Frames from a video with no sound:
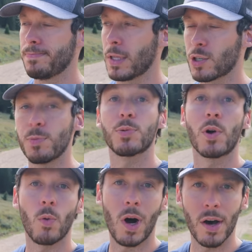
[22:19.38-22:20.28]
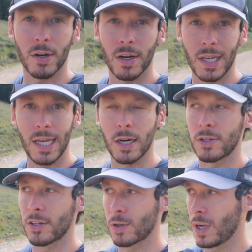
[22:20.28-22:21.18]
there was much more water
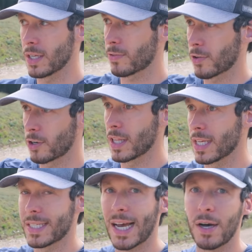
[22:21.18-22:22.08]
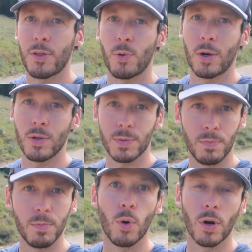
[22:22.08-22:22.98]
here than there was further to the south where it was
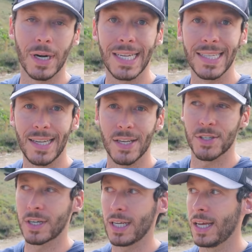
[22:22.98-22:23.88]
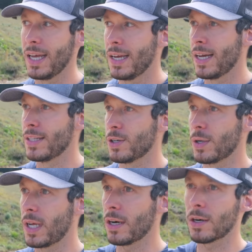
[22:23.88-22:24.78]
more deserty. And
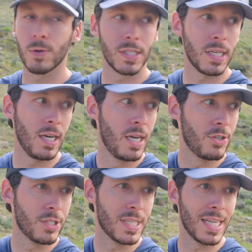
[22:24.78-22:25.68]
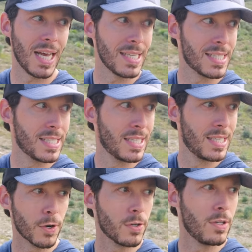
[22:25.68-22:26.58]
so here was a just a nice,
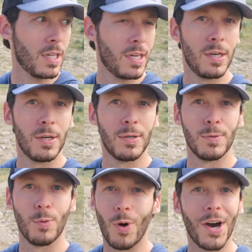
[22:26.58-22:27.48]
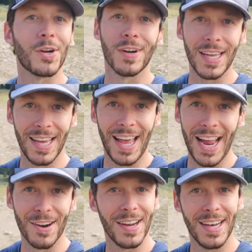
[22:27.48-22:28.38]
fertile, watery
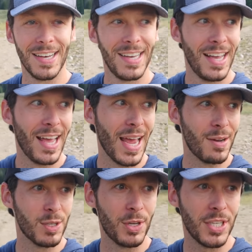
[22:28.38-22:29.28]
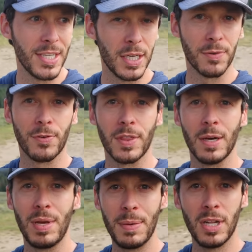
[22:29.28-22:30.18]
area, and it was much easier for
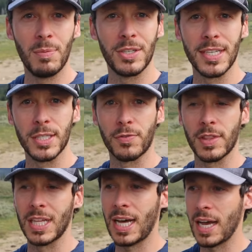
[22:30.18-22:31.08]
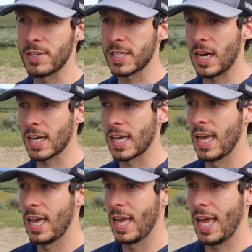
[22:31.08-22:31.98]
the people, much easier for the livestock.
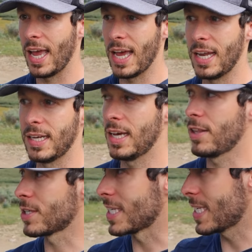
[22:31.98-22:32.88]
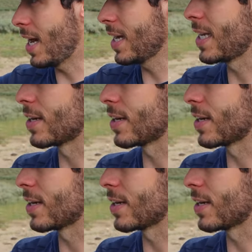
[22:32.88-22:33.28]
And uh, there's a sign